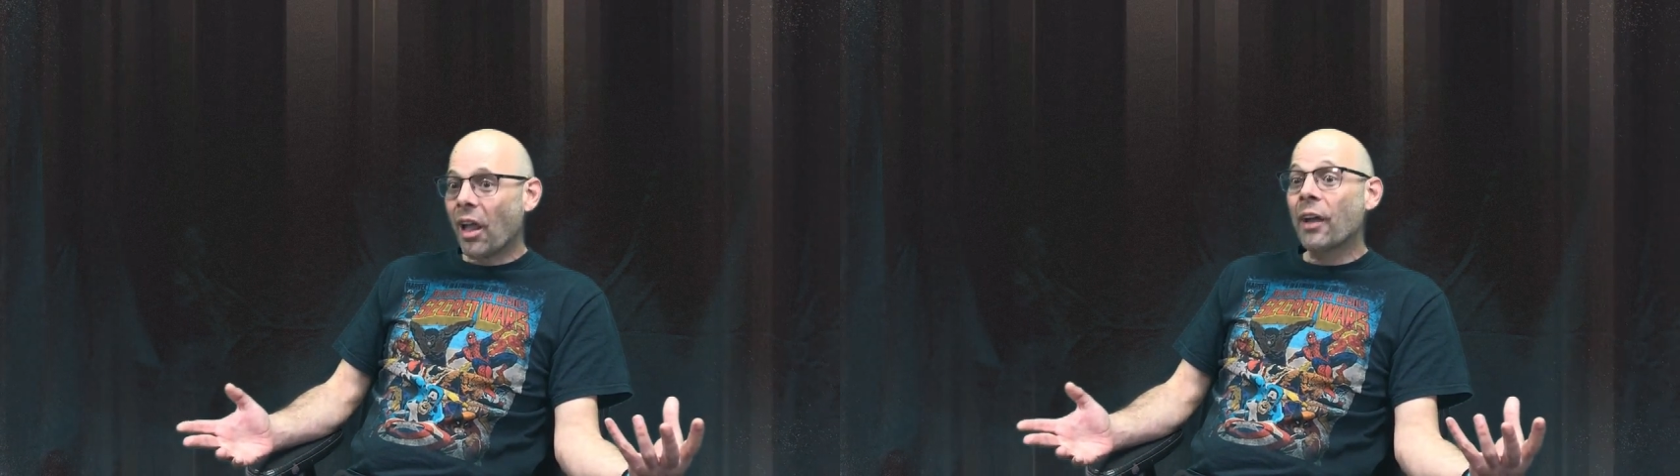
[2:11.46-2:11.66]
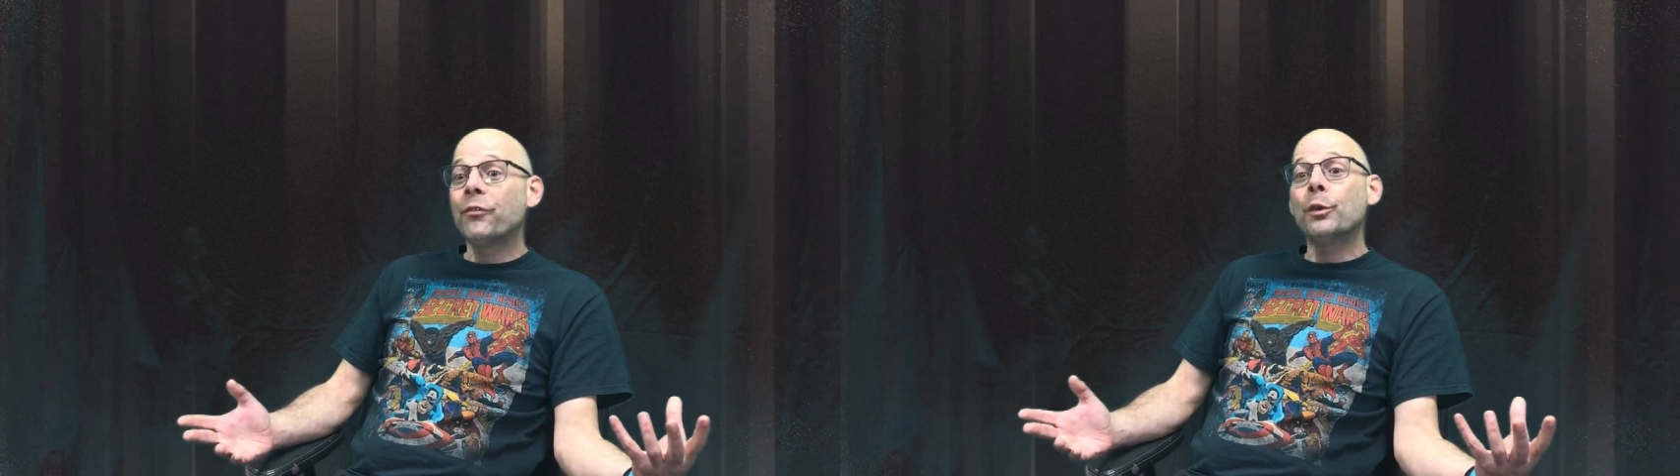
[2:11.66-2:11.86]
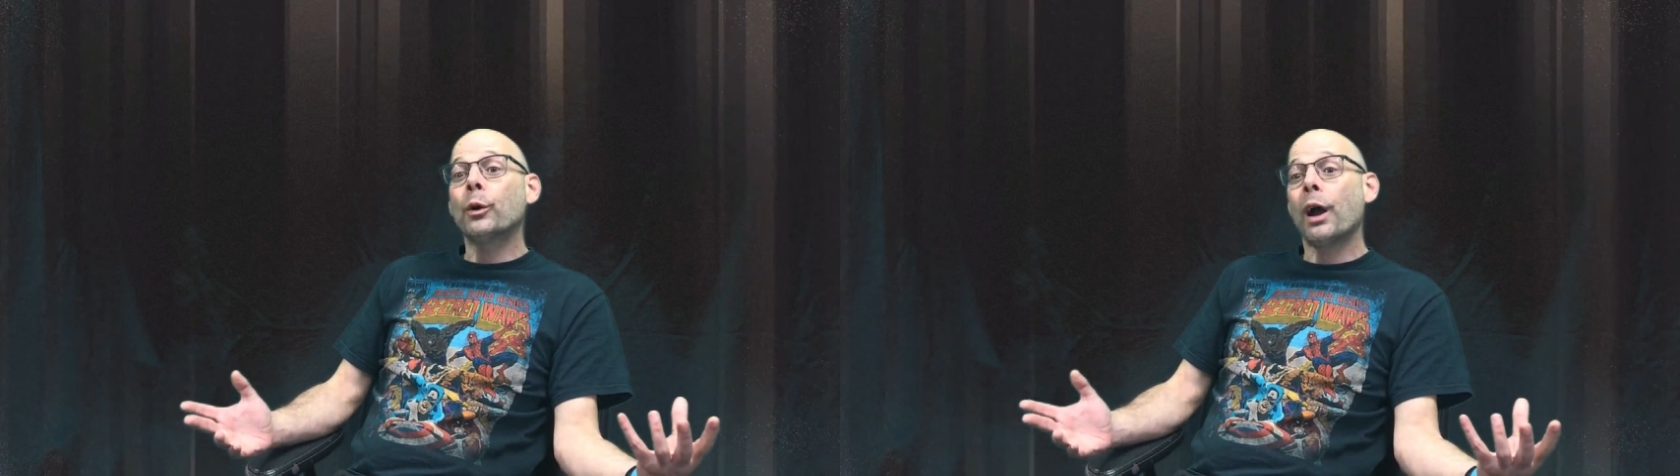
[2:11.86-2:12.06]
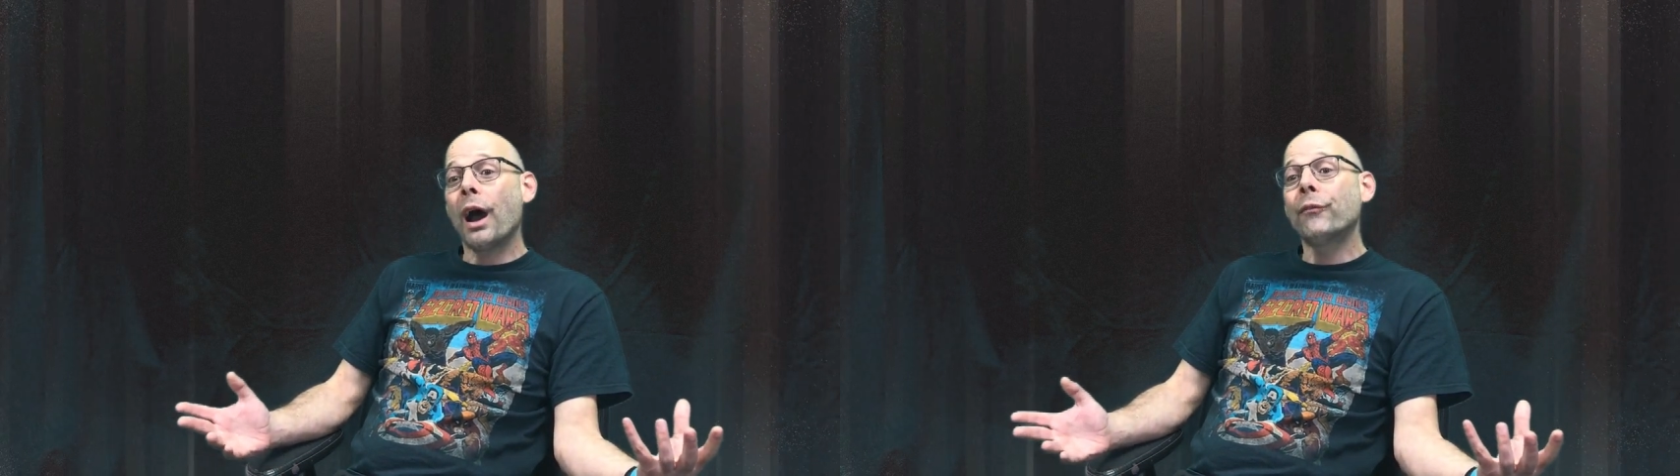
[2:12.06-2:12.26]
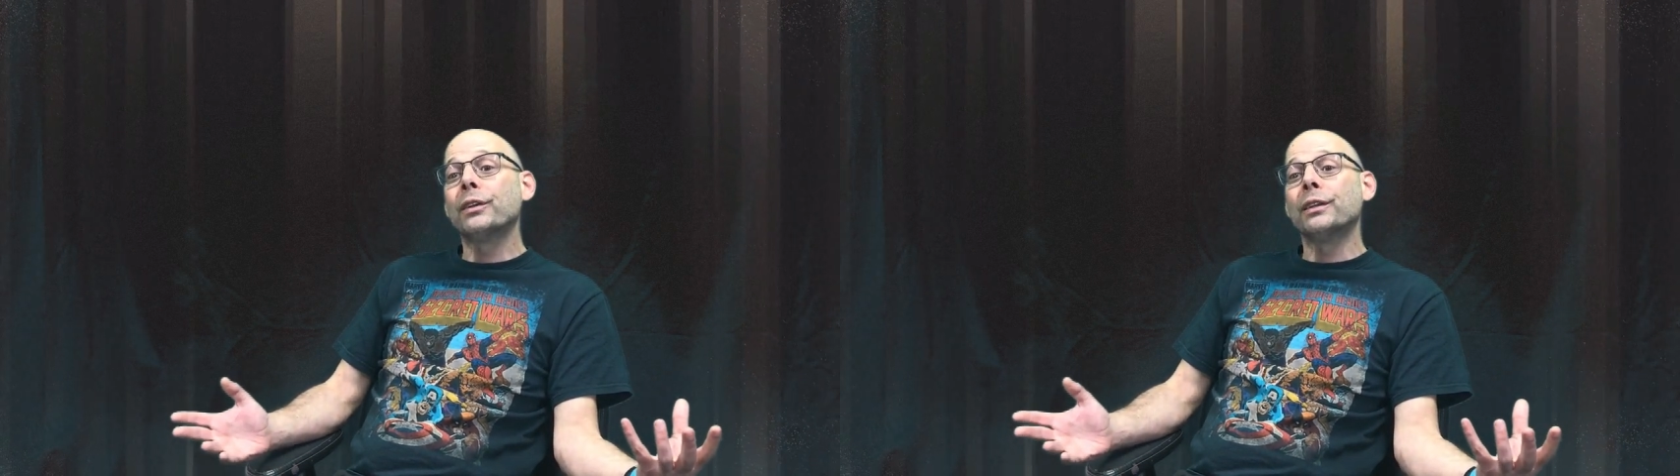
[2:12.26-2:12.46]
I feel
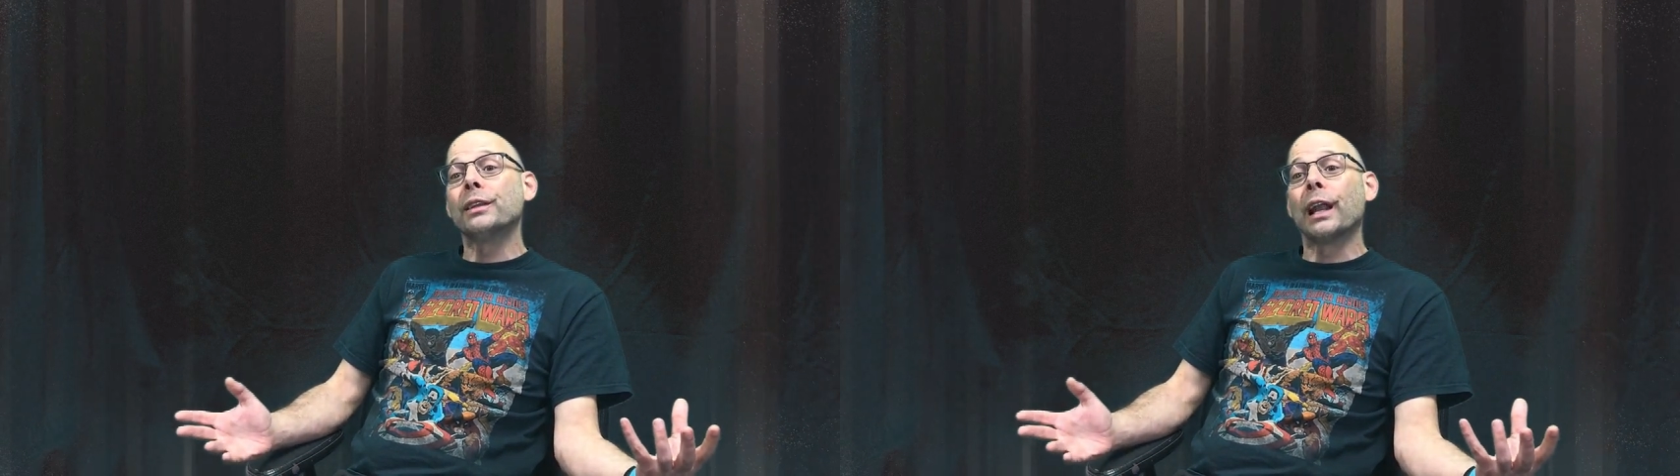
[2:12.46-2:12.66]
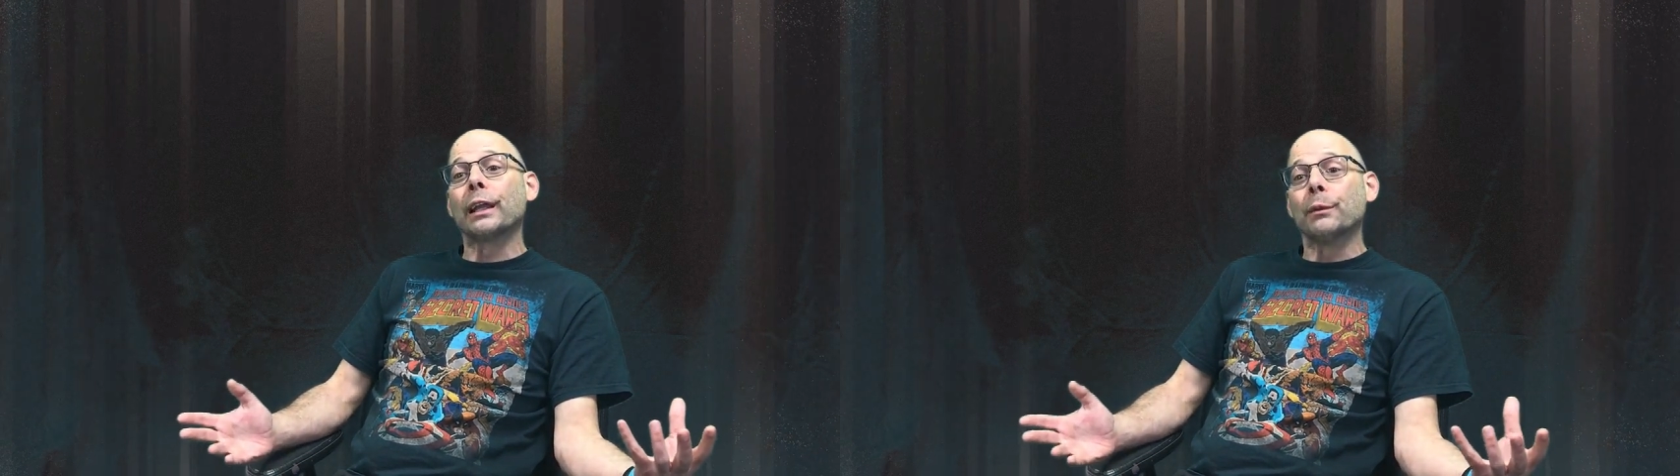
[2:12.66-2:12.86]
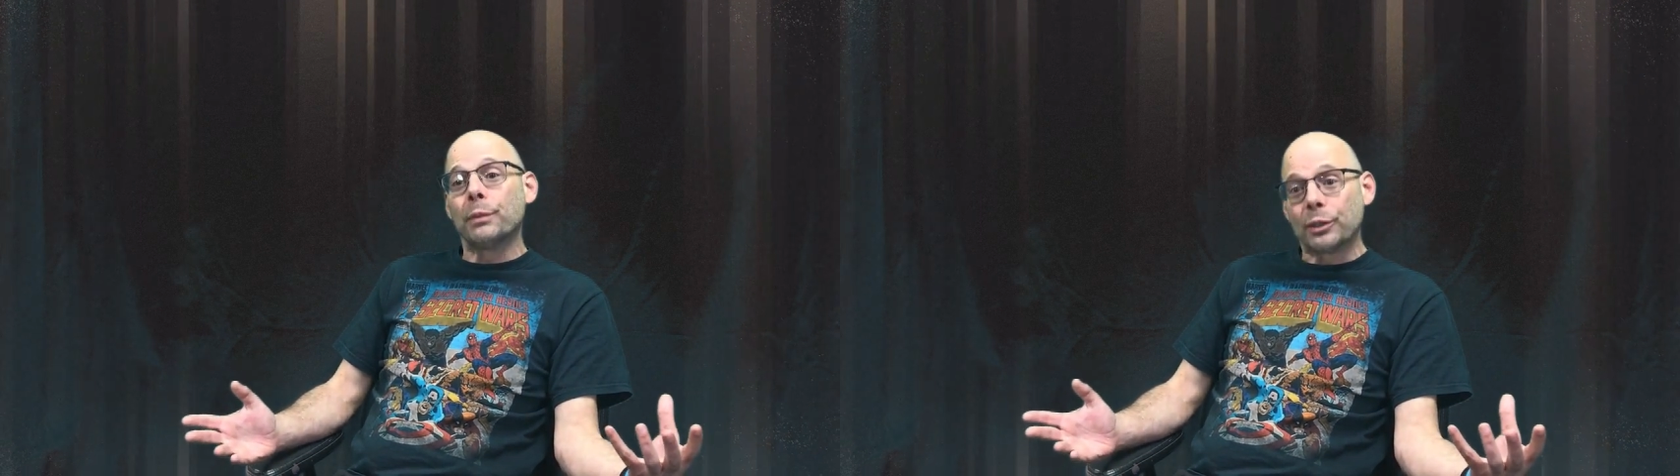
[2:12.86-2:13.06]
confident that I can